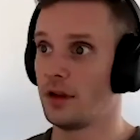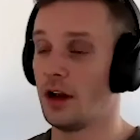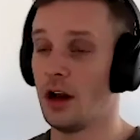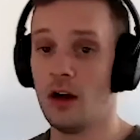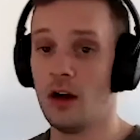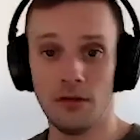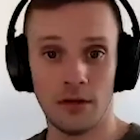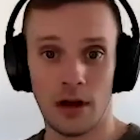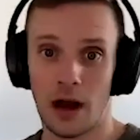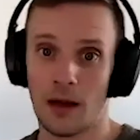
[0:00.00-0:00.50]
you
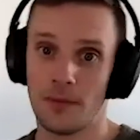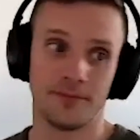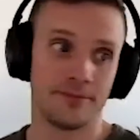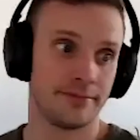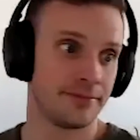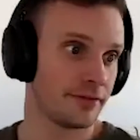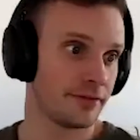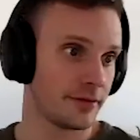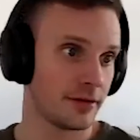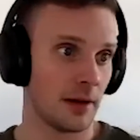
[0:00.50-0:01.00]
know, I'm
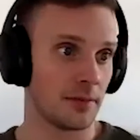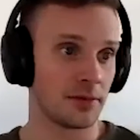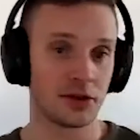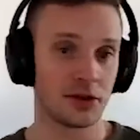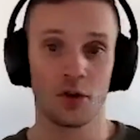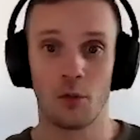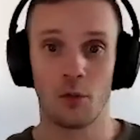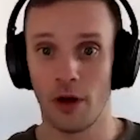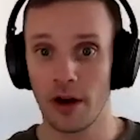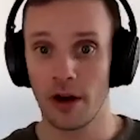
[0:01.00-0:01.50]
I'm
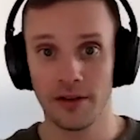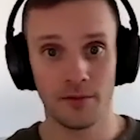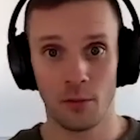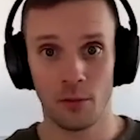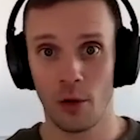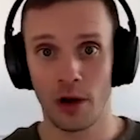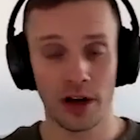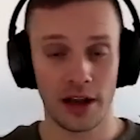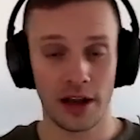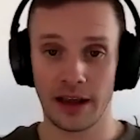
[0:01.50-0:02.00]
sure one
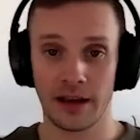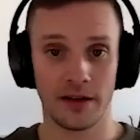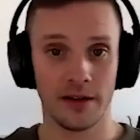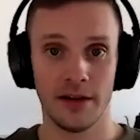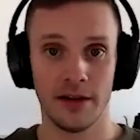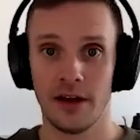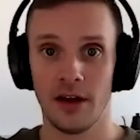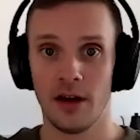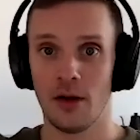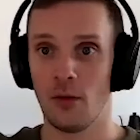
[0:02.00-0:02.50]
one
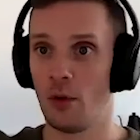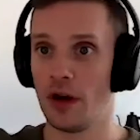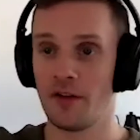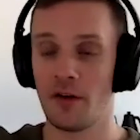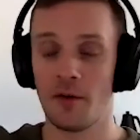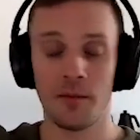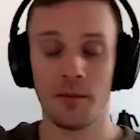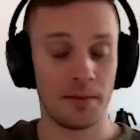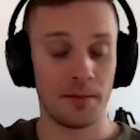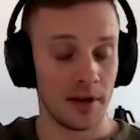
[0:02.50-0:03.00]
like one
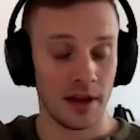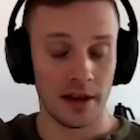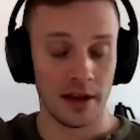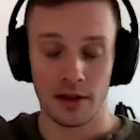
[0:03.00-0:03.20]
of them